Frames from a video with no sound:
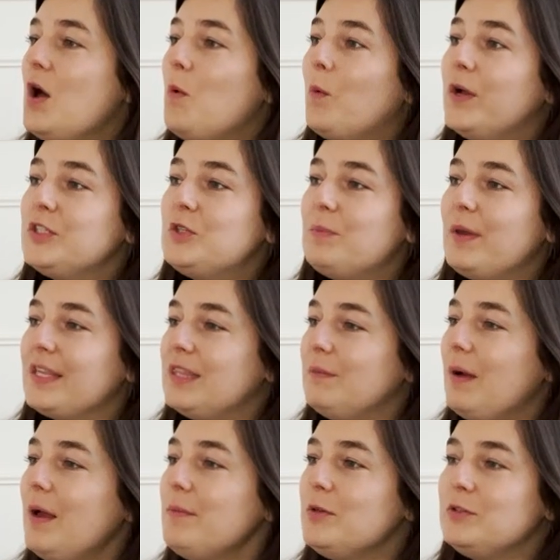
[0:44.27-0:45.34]
Once you pick them
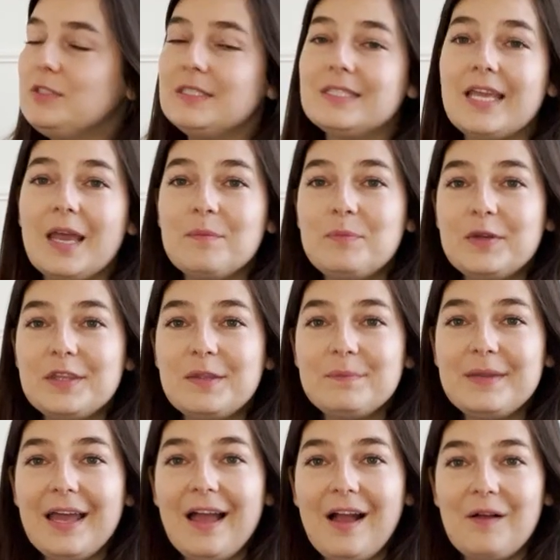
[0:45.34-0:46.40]
up, you just can't put them
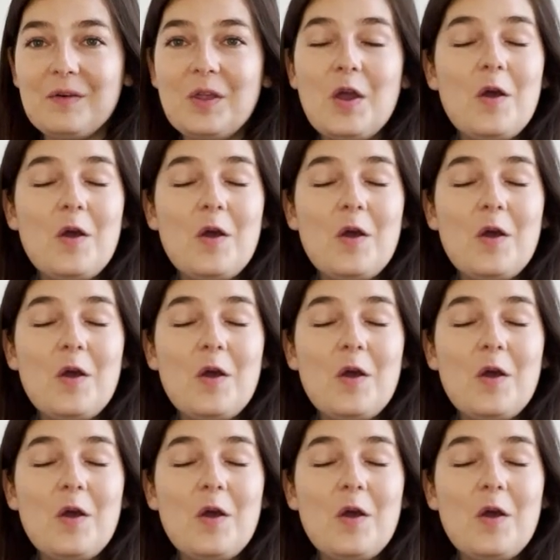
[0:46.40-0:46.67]
down.